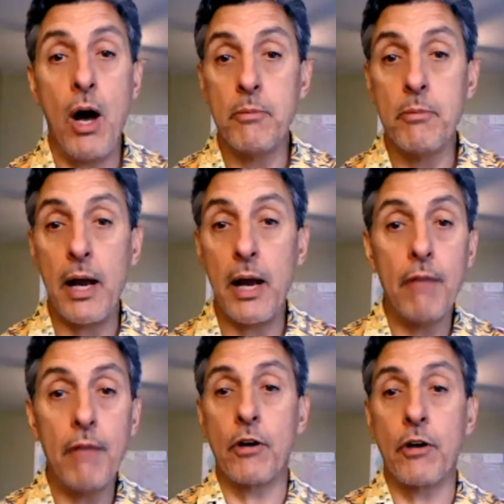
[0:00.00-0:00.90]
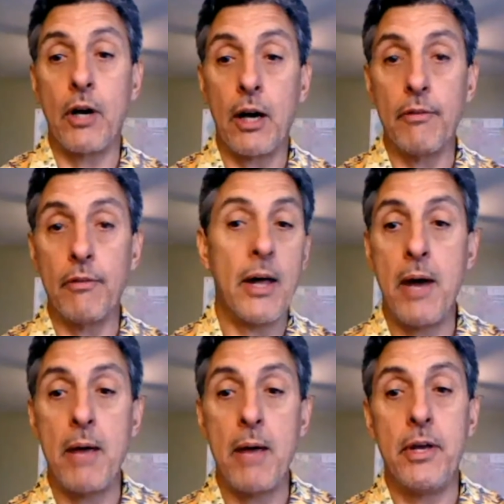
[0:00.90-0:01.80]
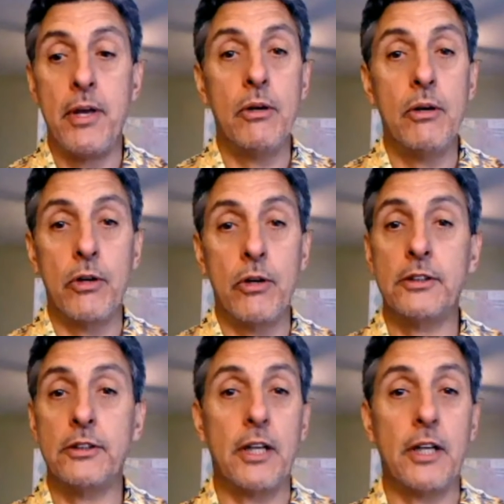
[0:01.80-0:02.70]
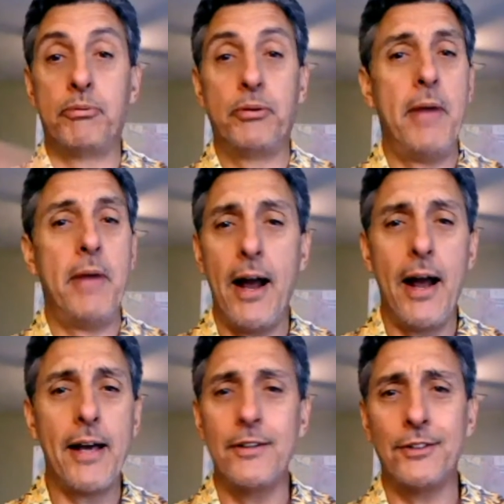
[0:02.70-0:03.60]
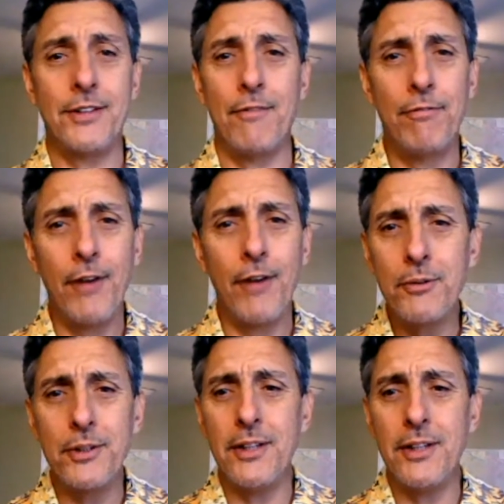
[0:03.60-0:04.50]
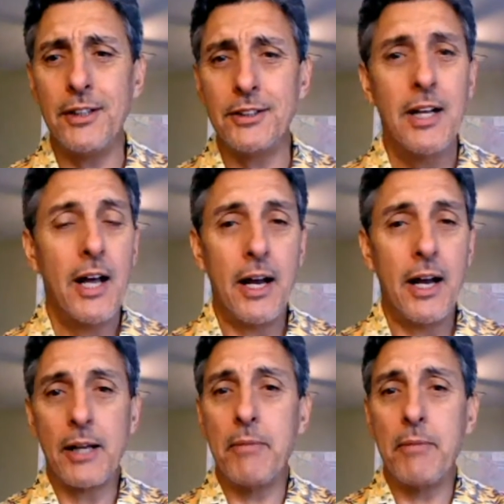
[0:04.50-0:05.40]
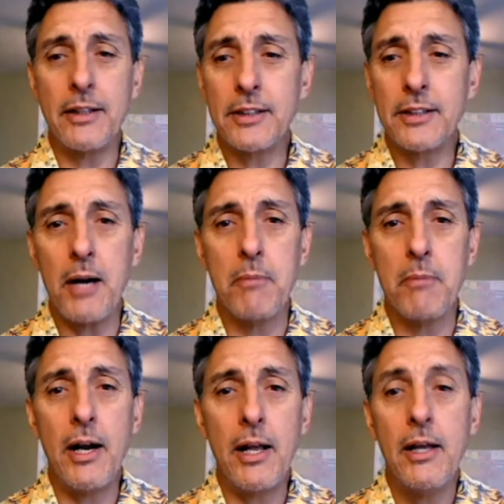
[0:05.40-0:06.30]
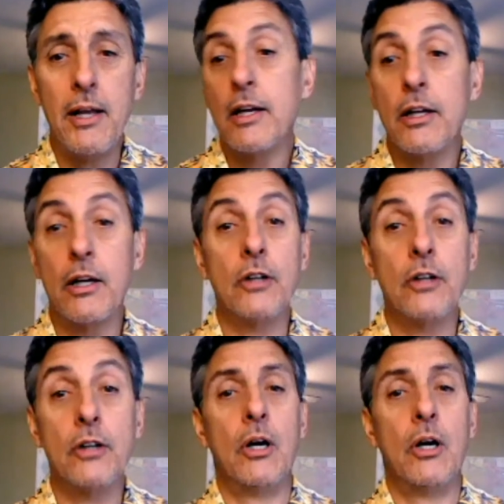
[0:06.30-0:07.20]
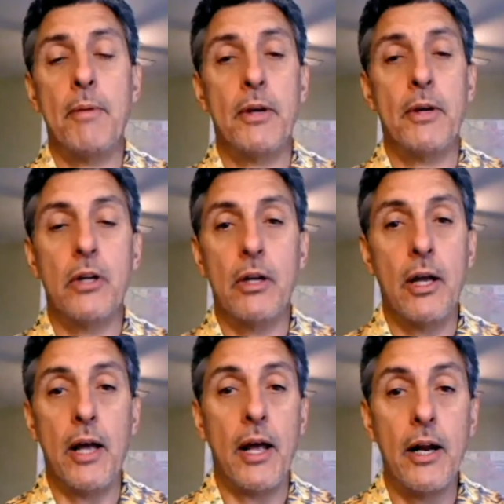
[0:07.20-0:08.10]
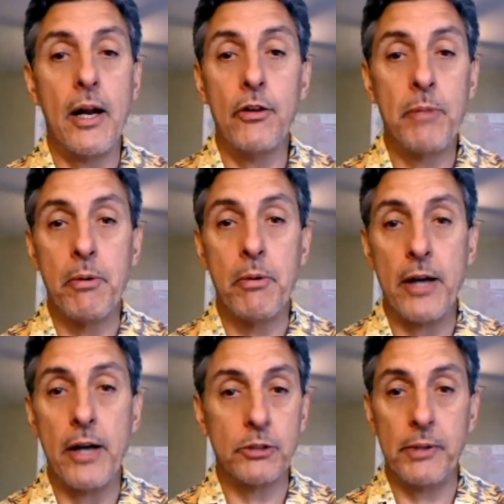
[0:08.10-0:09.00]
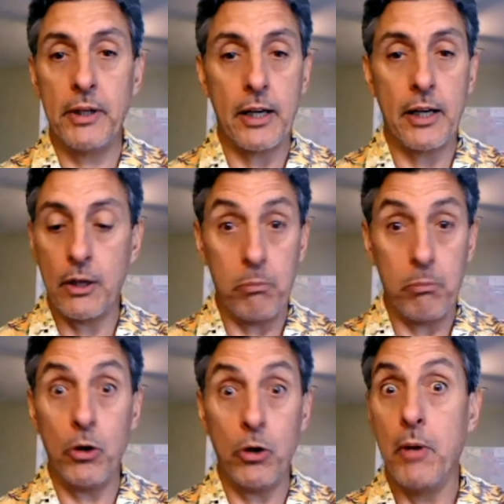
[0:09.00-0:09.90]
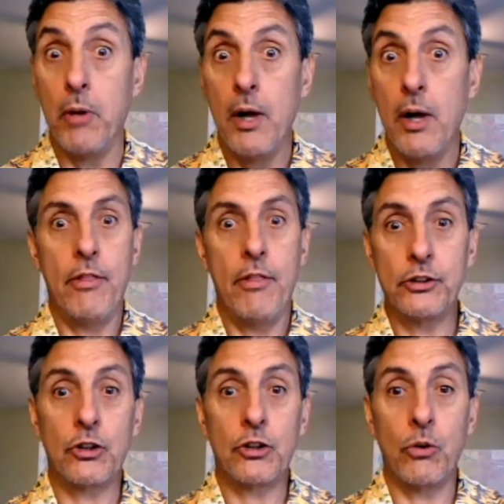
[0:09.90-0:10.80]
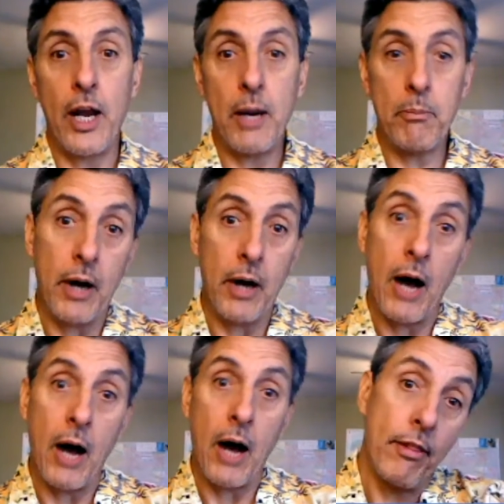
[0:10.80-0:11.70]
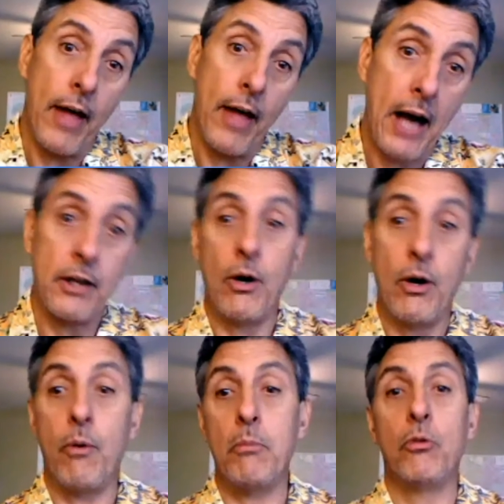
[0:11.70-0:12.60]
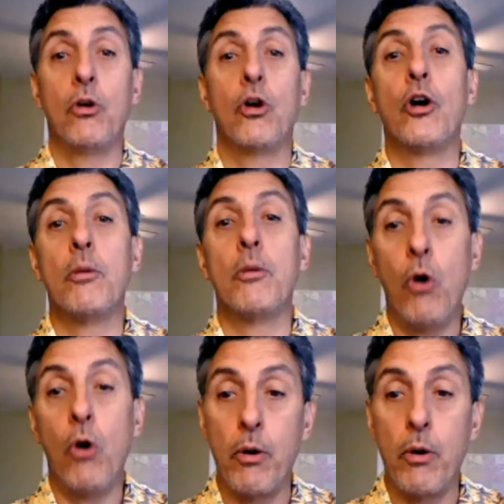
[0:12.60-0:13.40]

You might love the grunt level. That might be you. You might say, man, I can just have fun with this and I can make this kind of money, so I mean, and other people might just be like, boom, this is great, but I want that, I want to learn more.